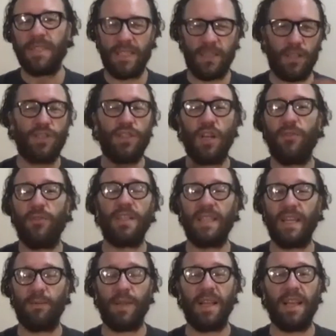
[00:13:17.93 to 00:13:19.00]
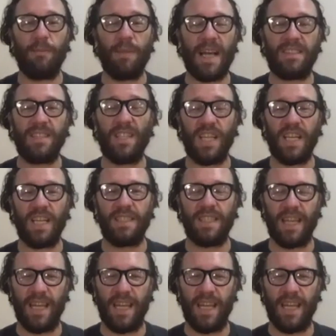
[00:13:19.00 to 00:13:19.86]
These are servers that relay messages,